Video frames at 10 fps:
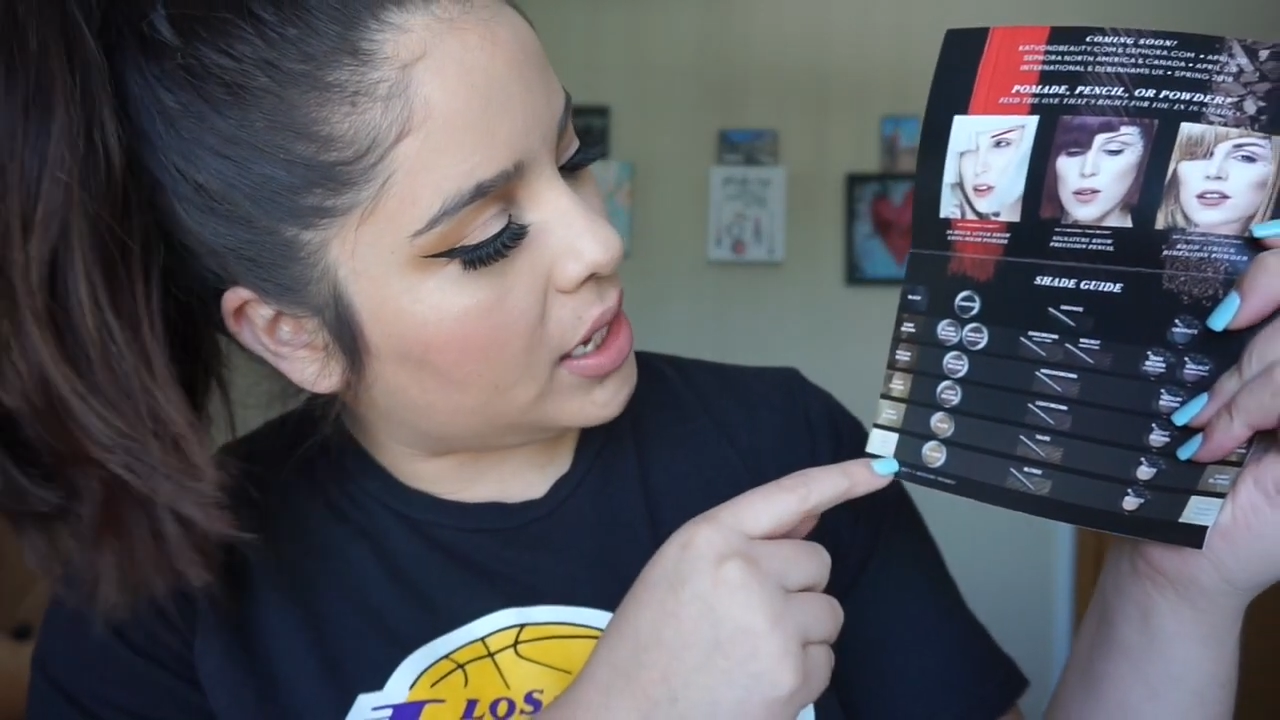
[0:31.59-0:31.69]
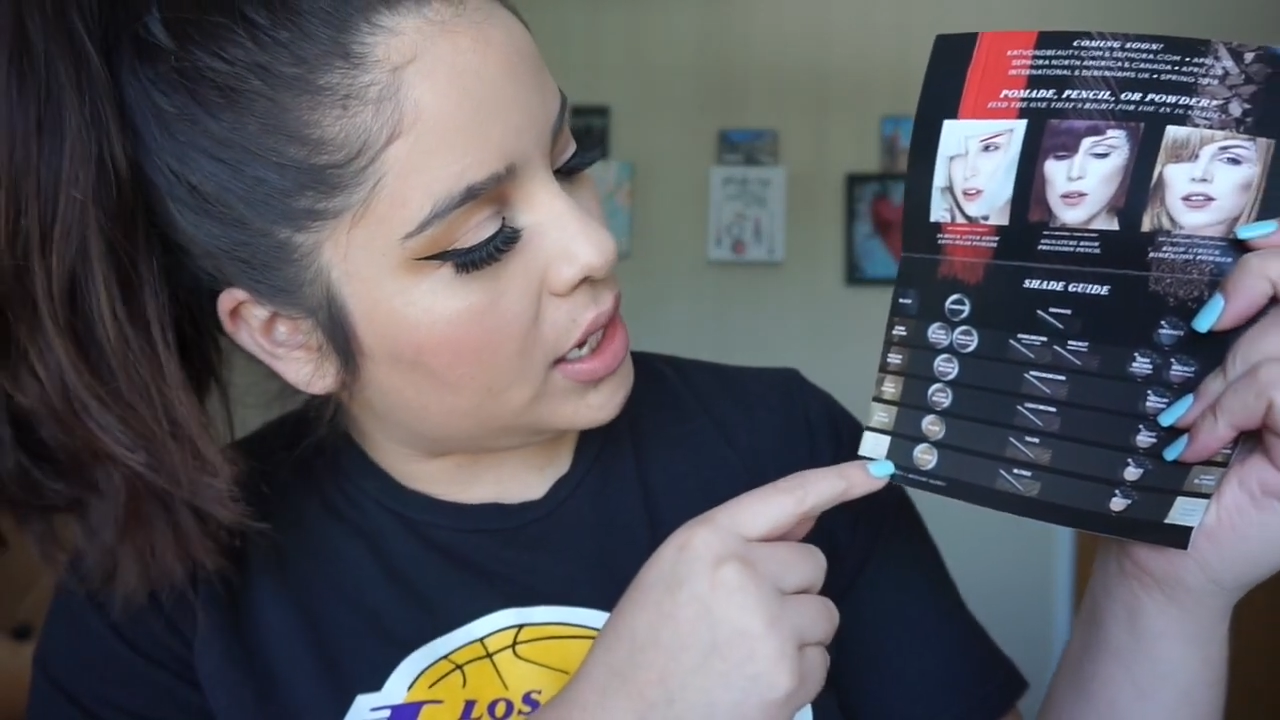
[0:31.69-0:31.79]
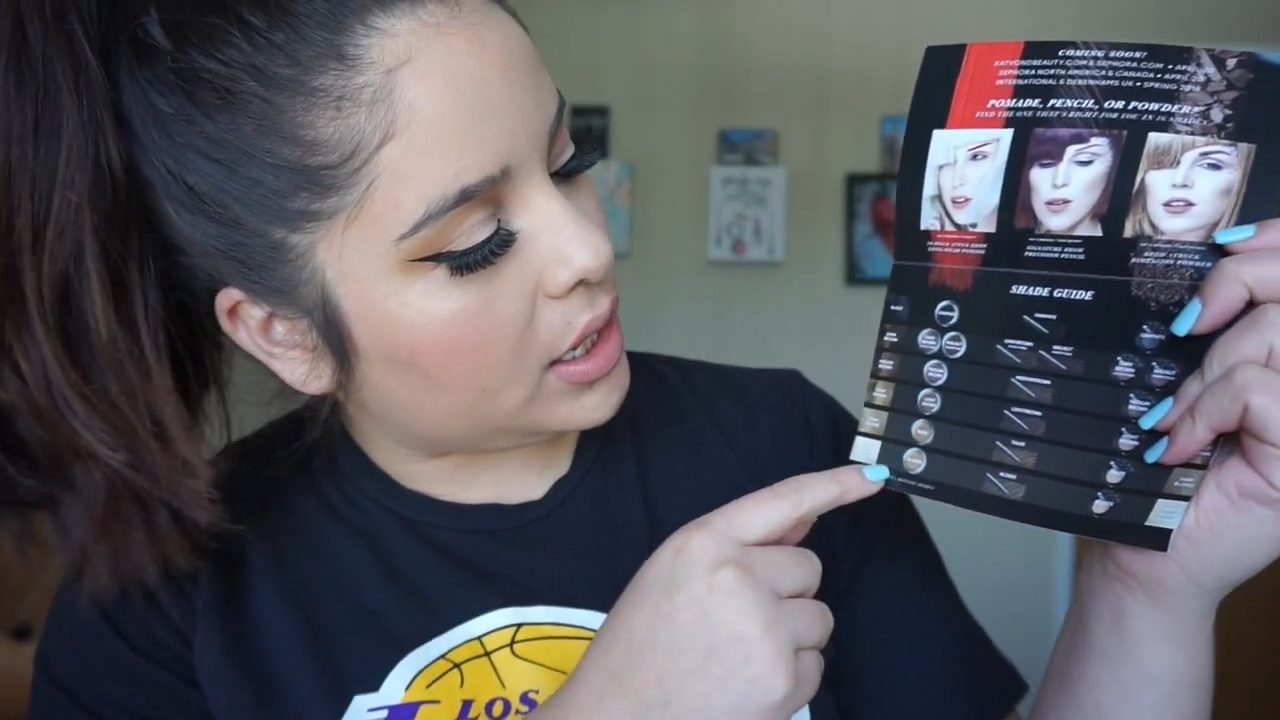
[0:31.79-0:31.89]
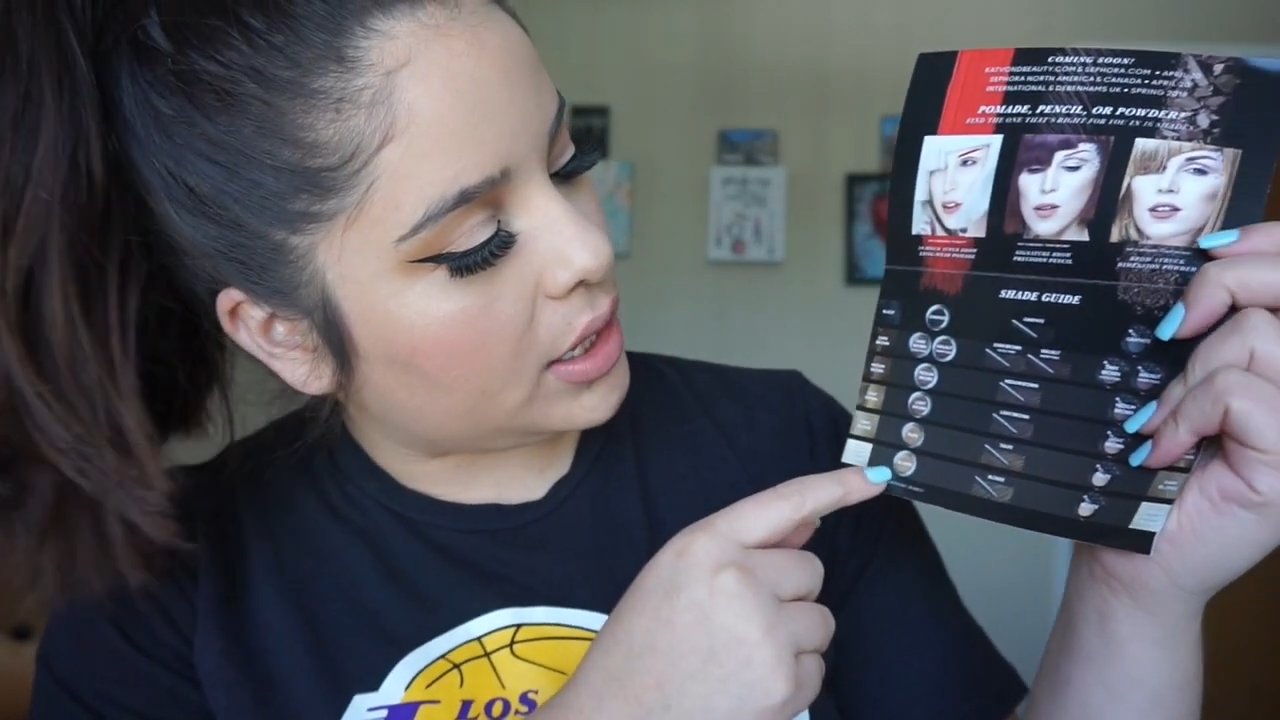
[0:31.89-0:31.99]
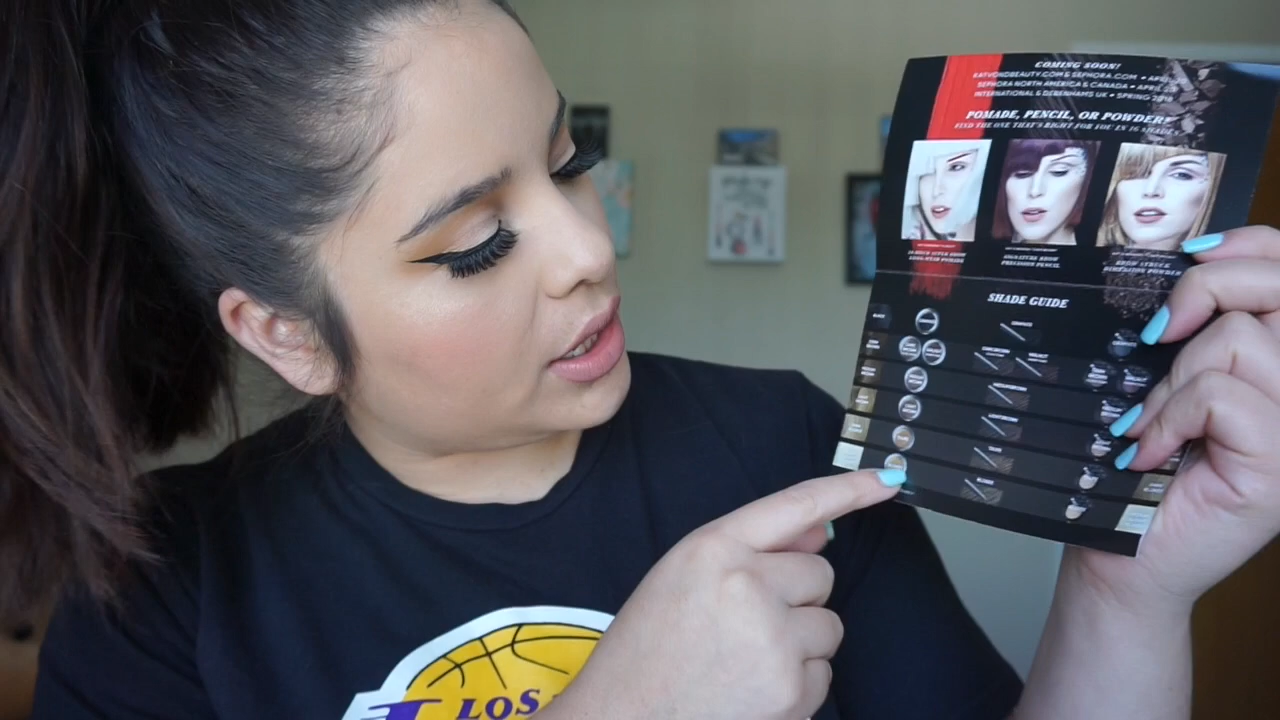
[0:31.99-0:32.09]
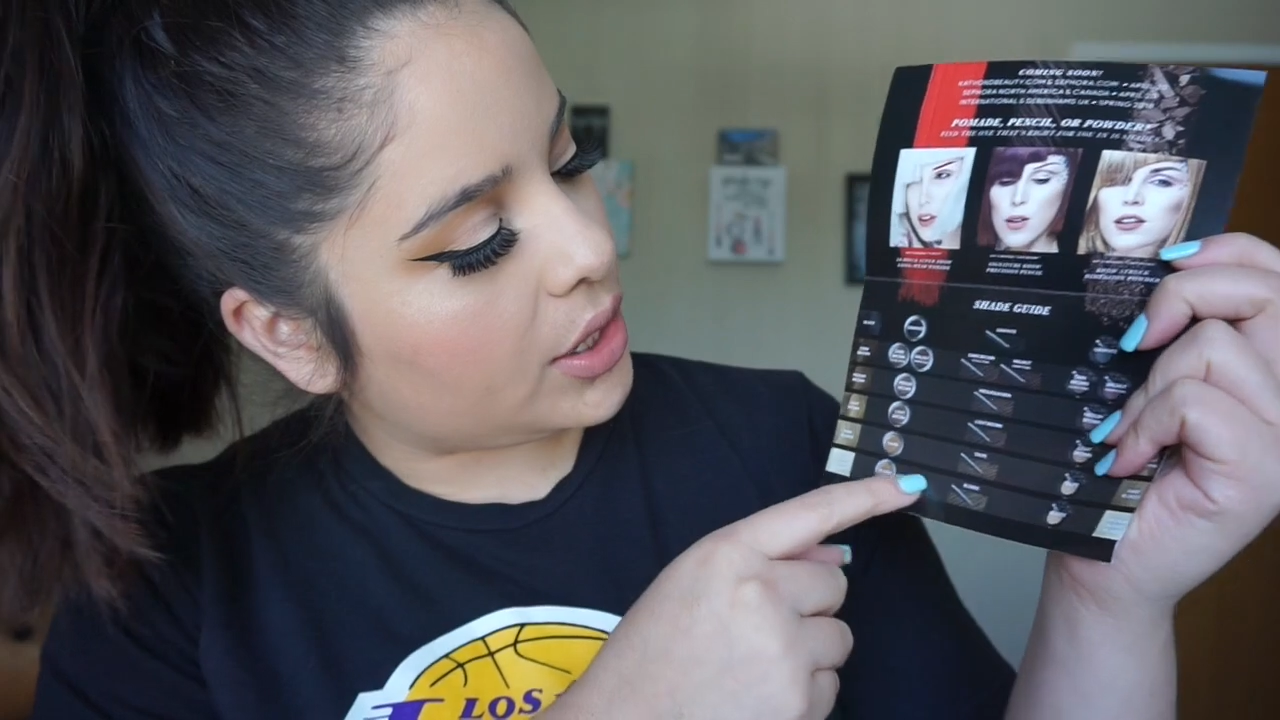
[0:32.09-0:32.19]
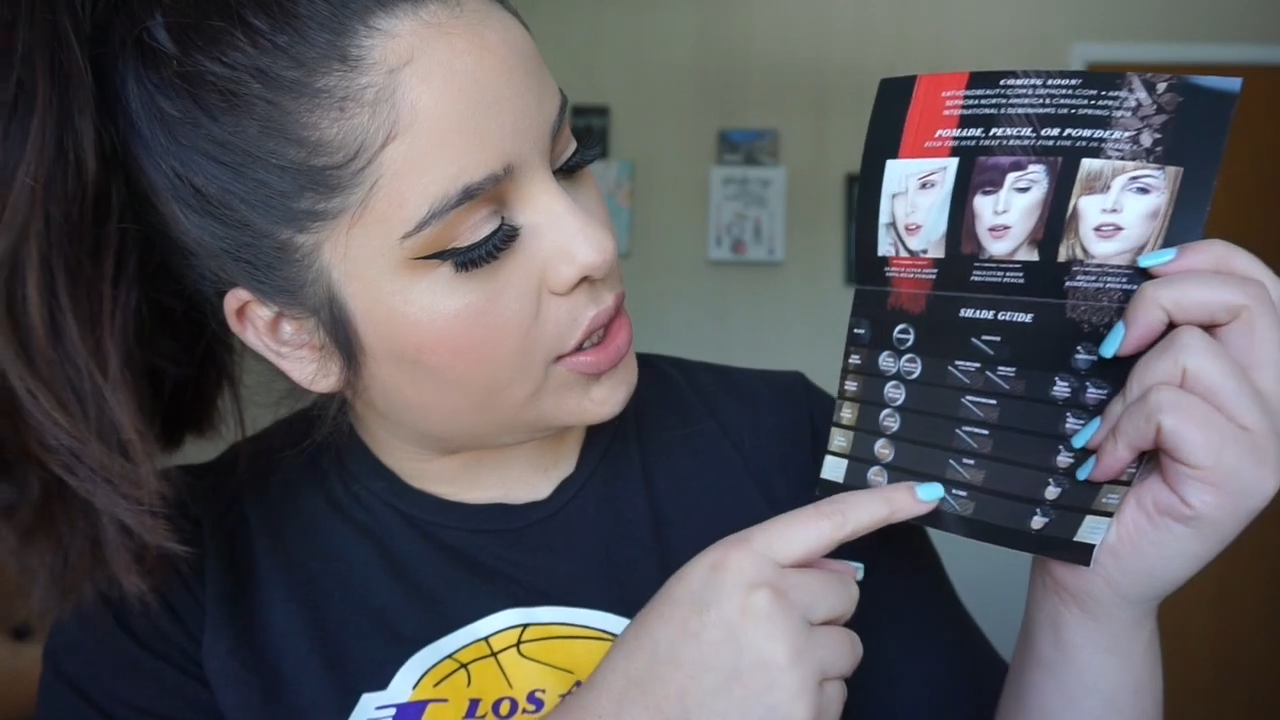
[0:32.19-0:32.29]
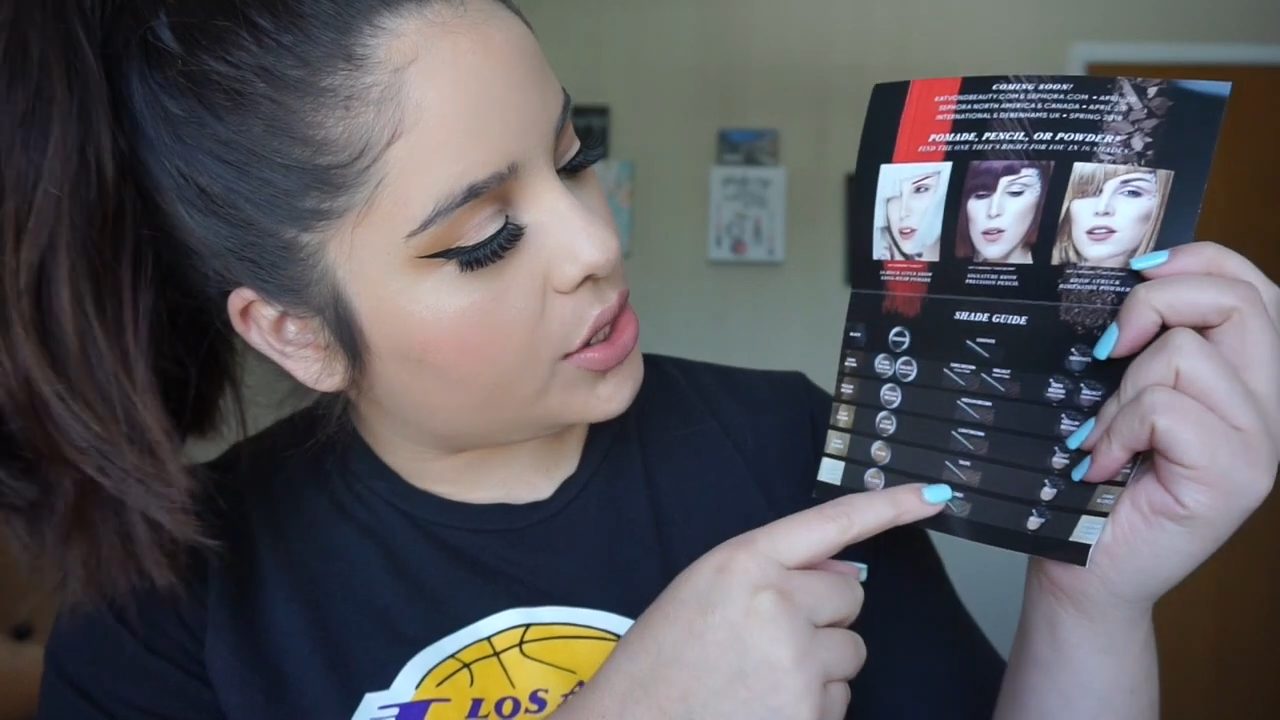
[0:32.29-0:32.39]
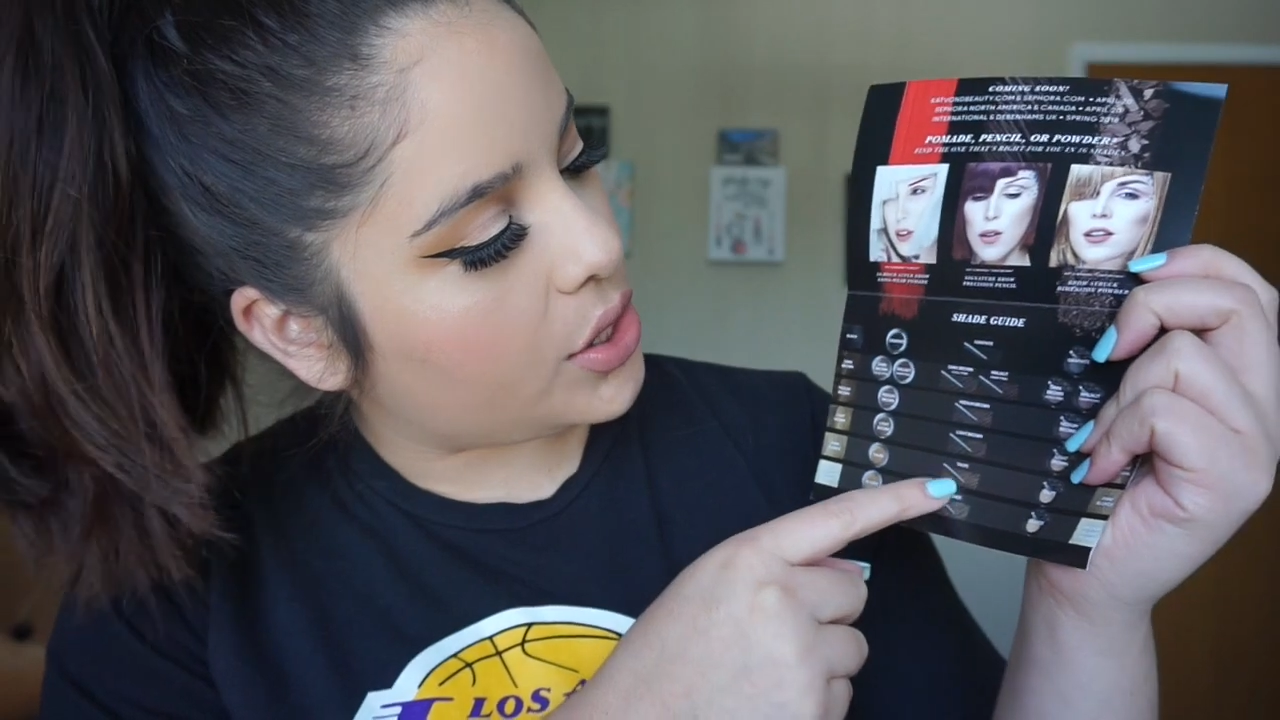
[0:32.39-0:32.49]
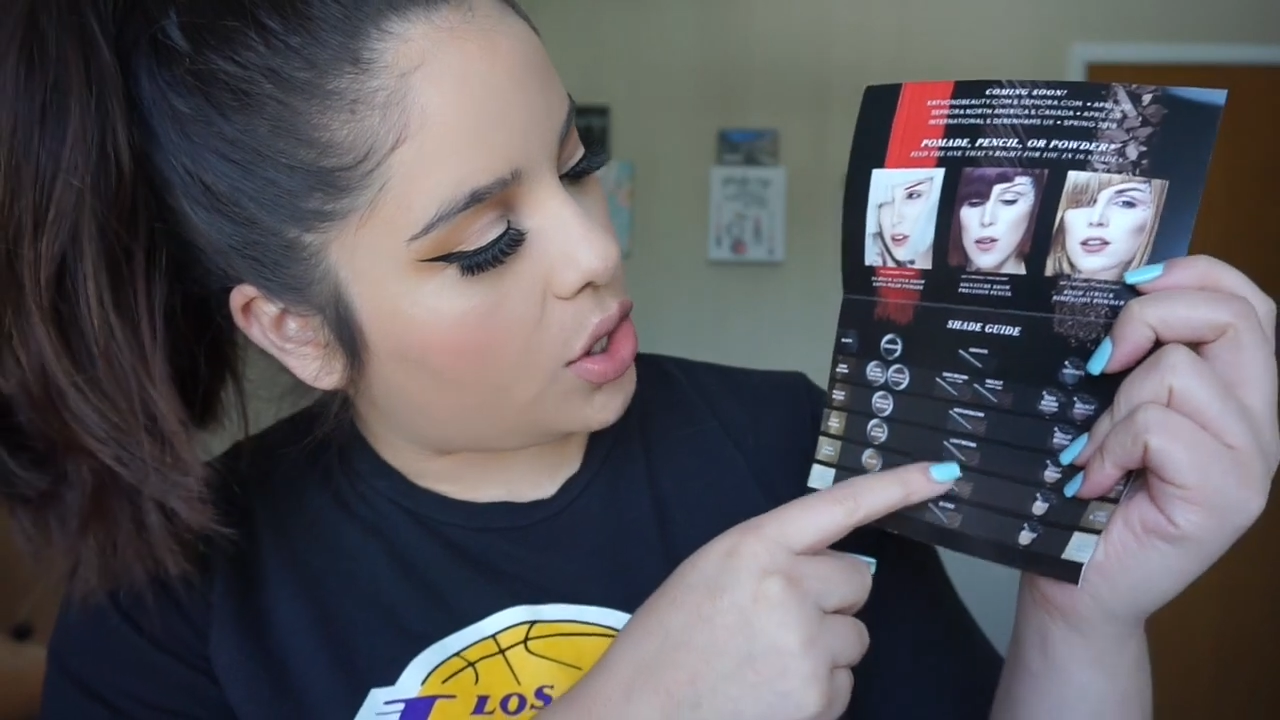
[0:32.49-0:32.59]

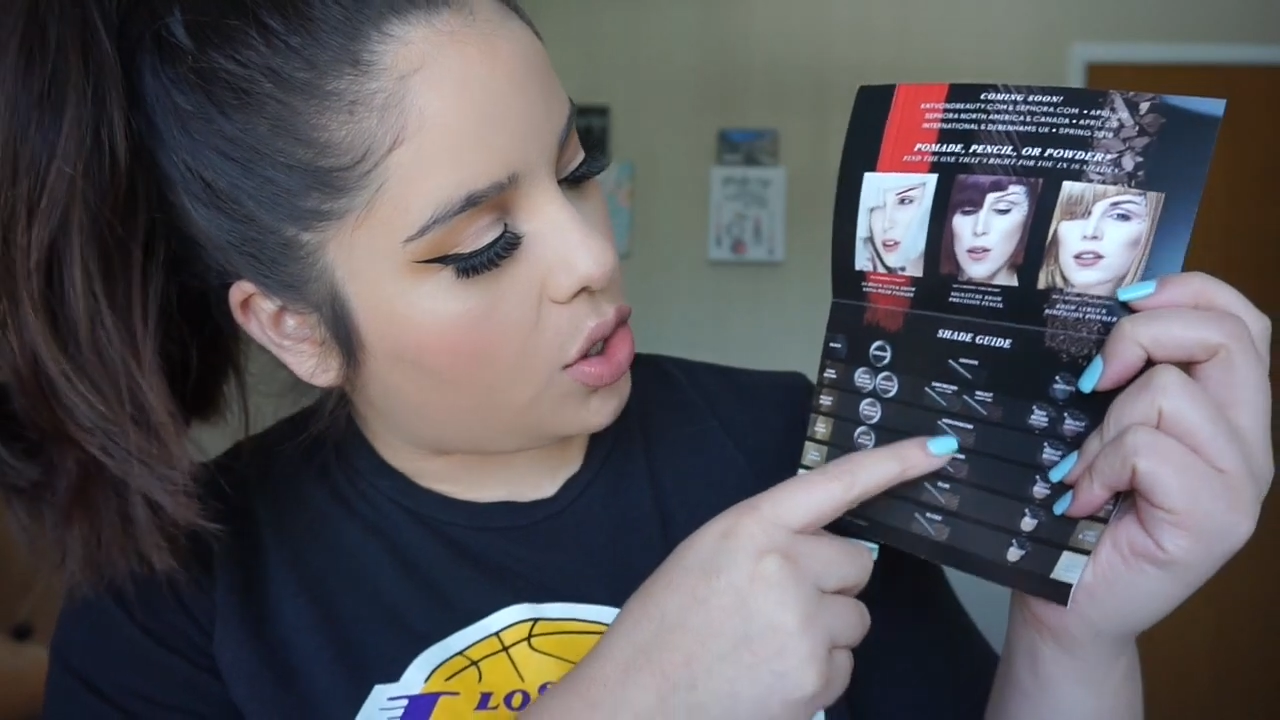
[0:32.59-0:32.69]
colors,